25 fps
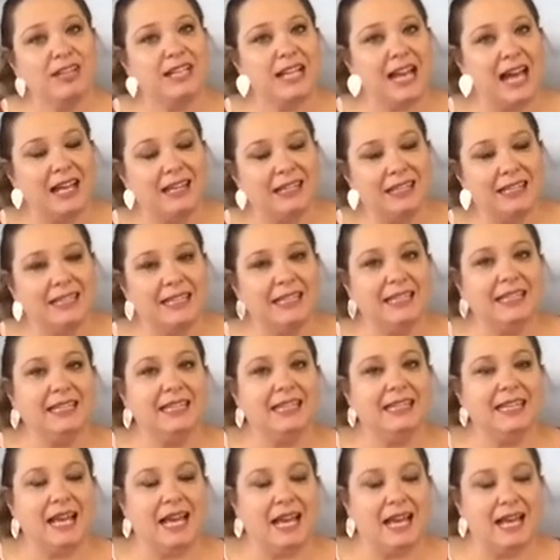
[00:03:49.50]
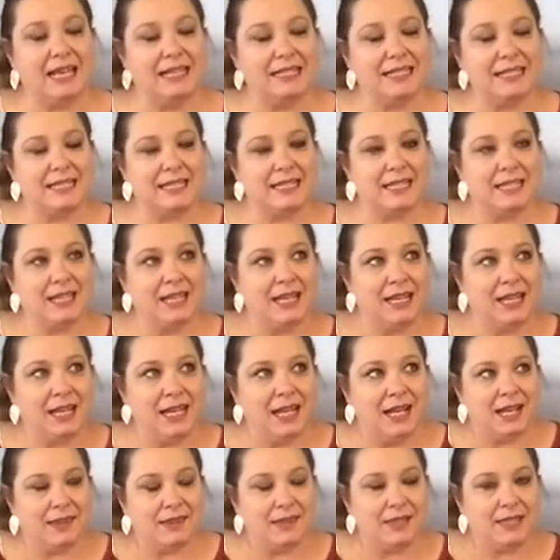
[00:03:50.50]
garlic in at
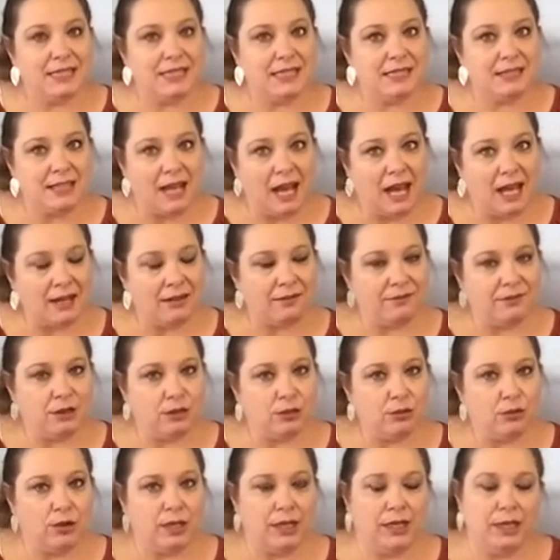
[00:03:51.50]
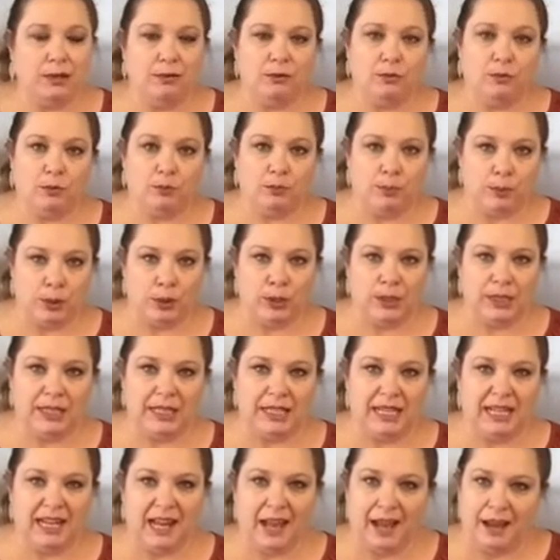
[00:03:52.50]
the start of the cooking, it will burn and
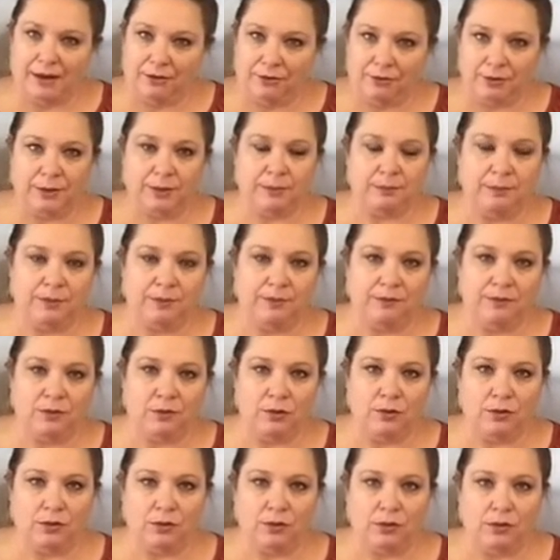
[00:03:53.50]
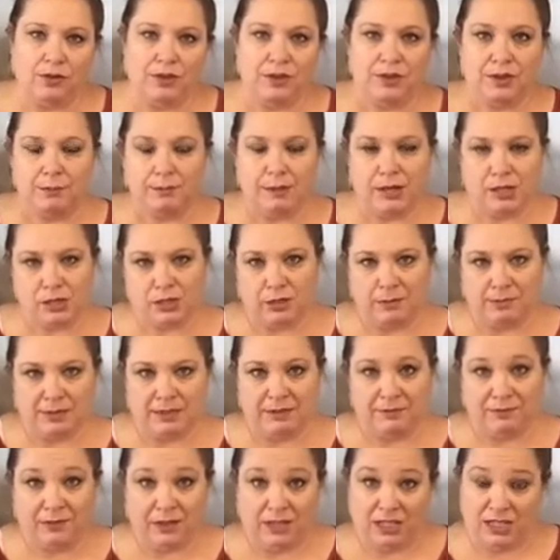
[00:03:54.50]
get acrid before the mushrooms are
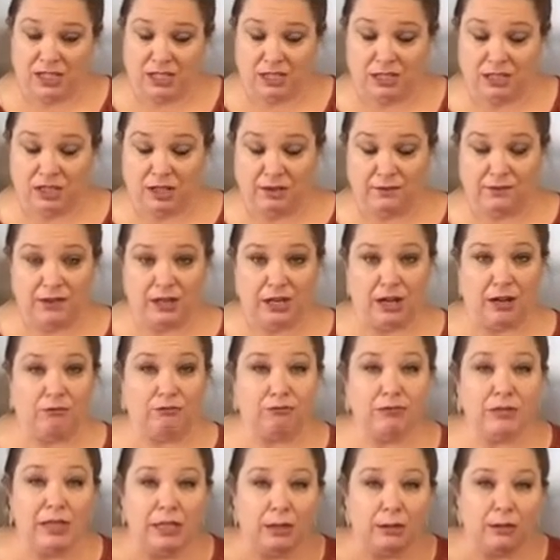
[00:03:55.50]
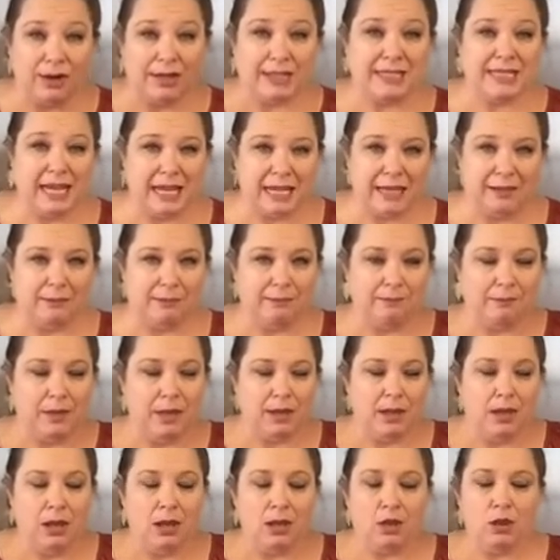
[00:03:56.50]
finished. And don't forget, I really want to take them
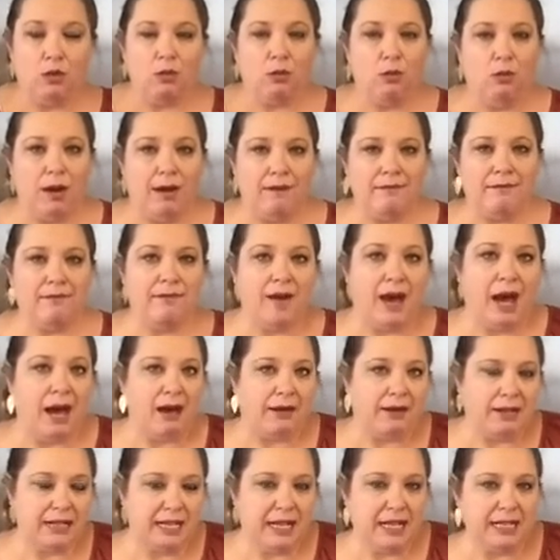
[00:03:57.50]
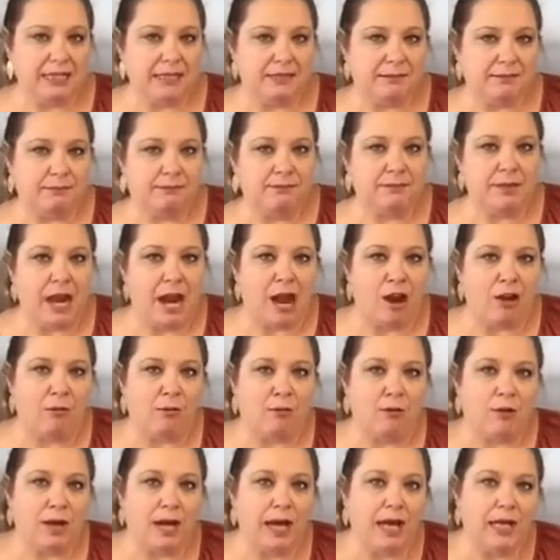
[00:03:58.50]
quite far and get some caramel
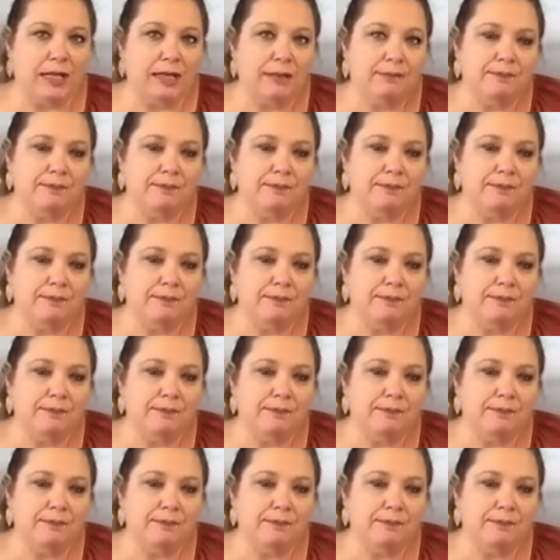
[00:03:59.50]
colour.